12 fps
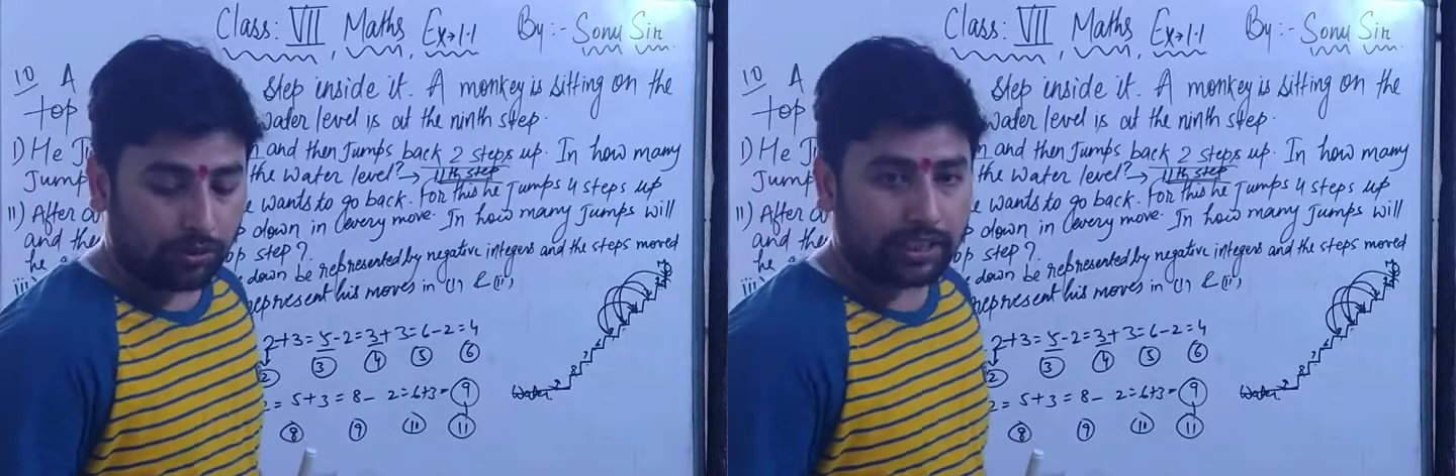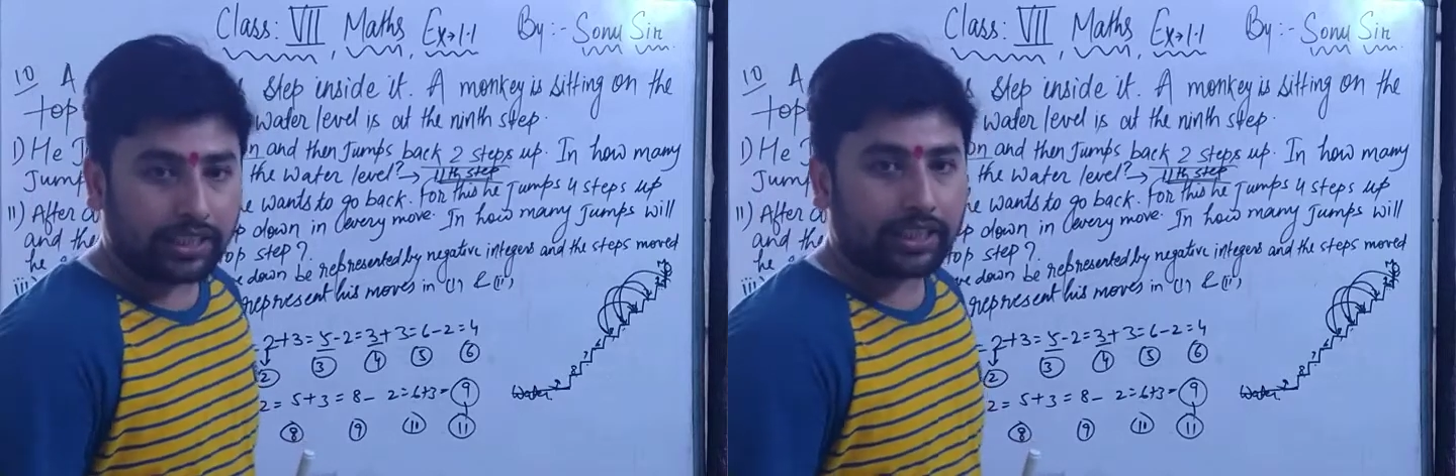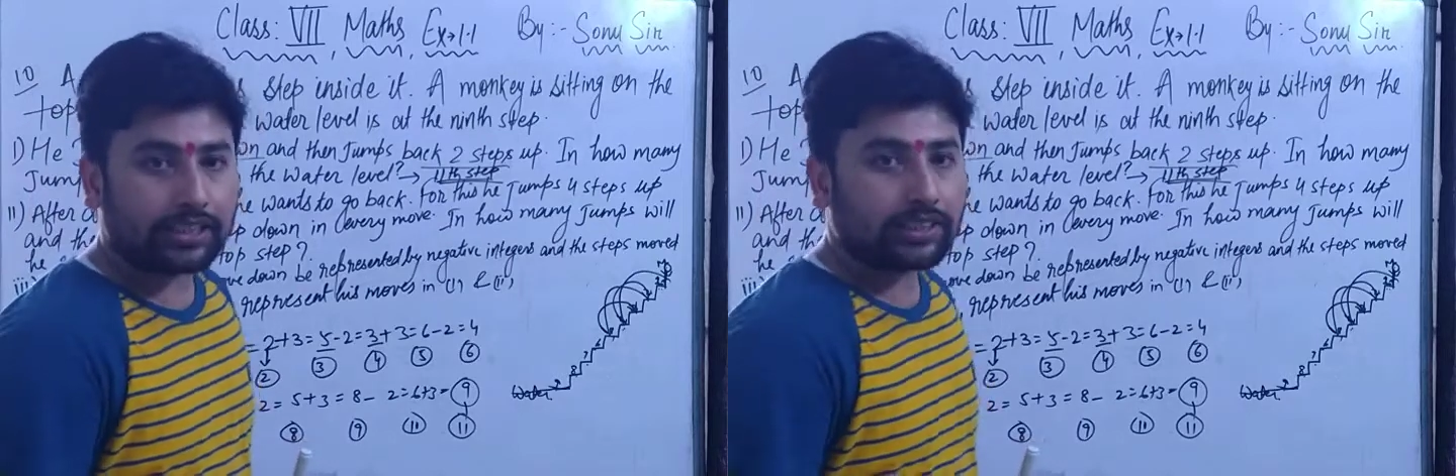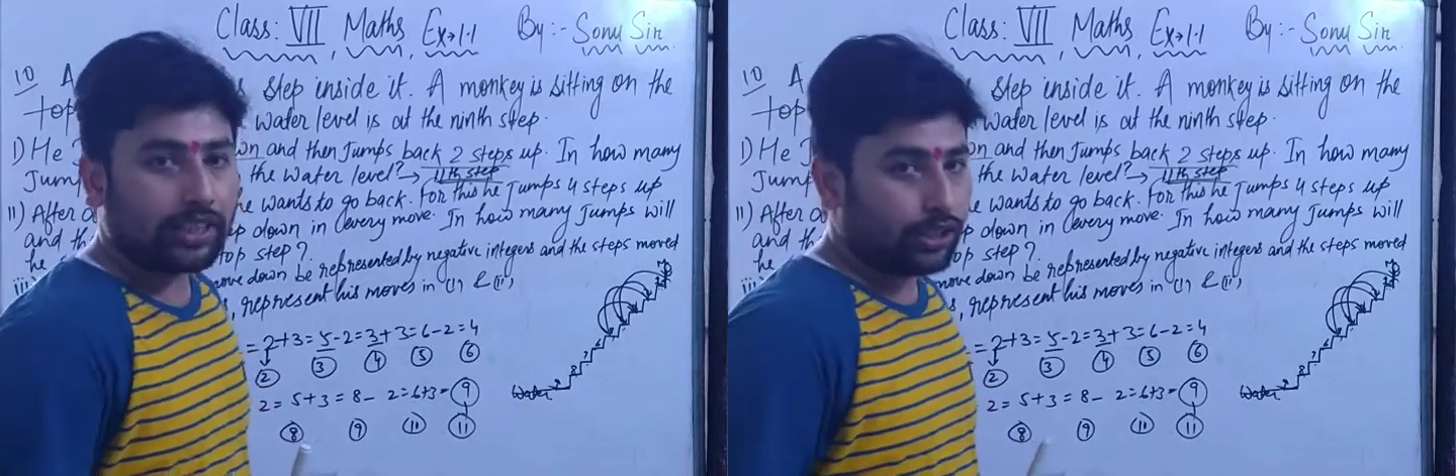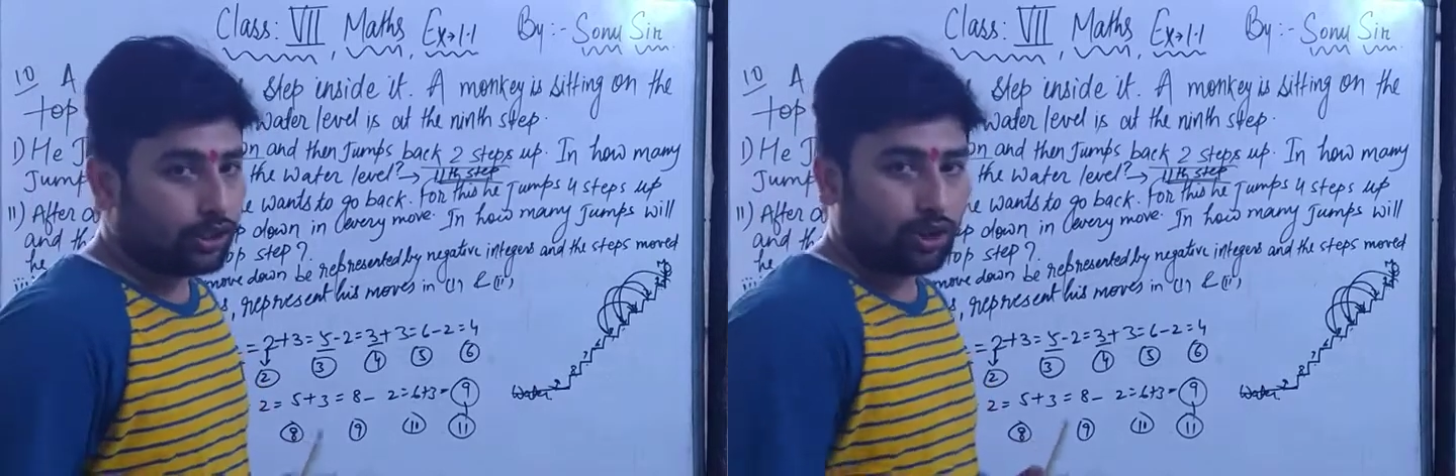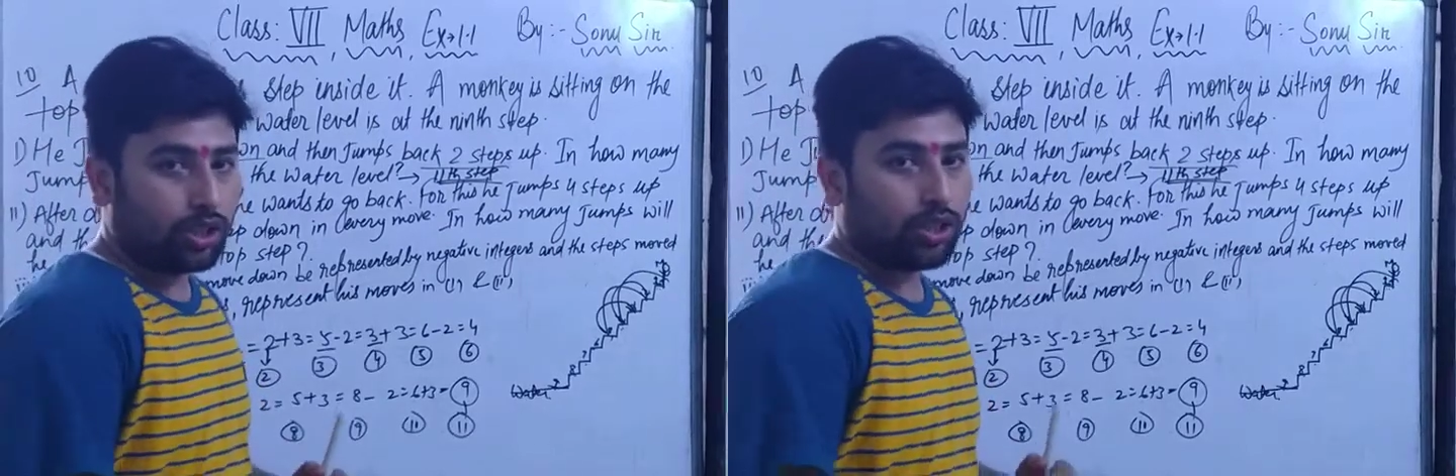can take a
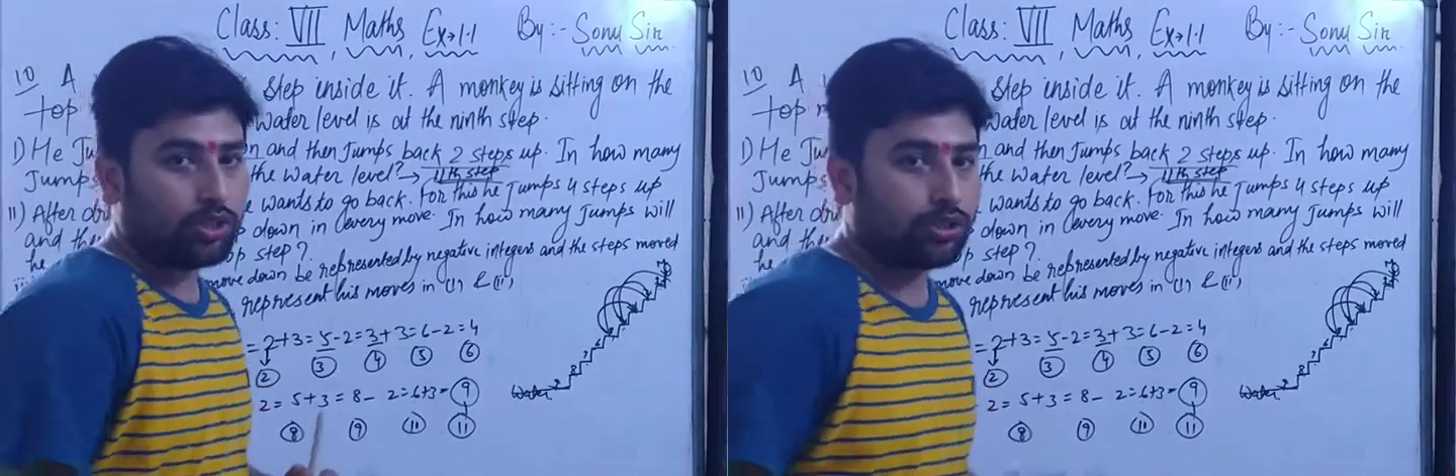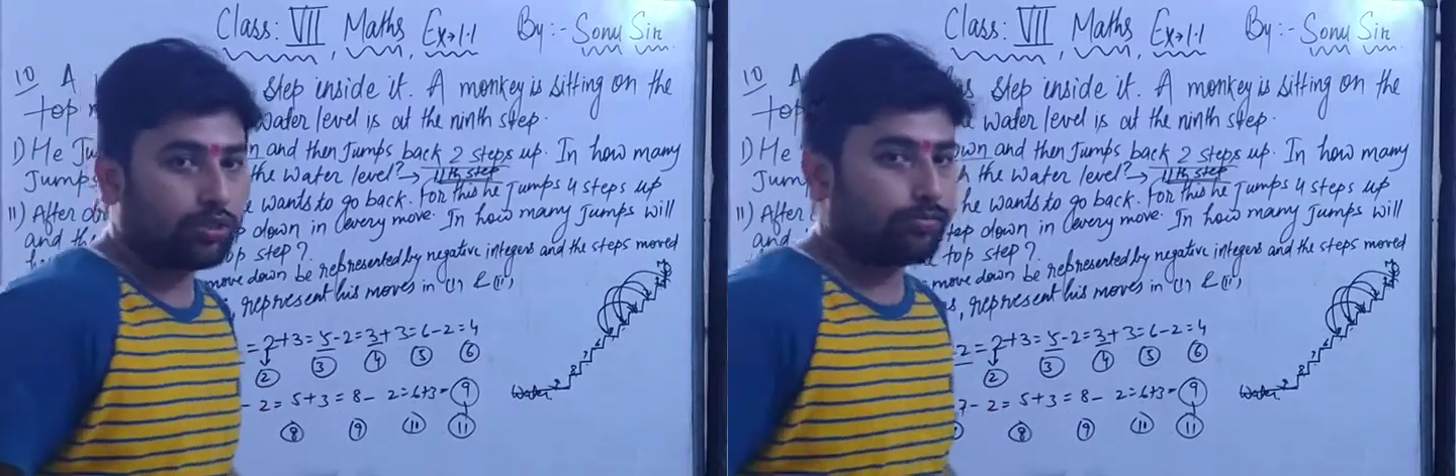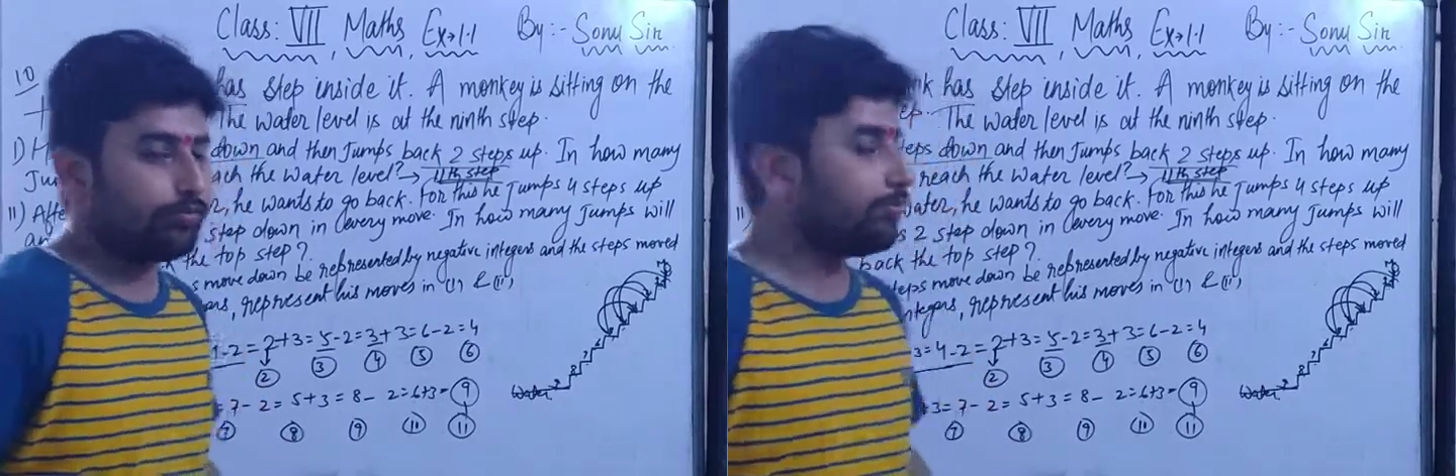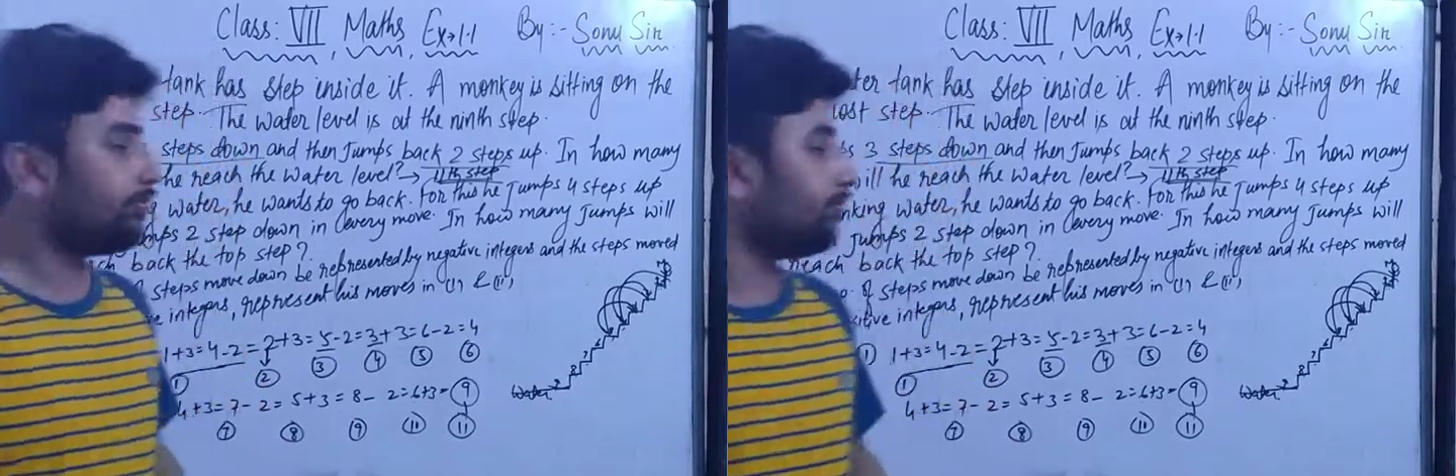screenshot also.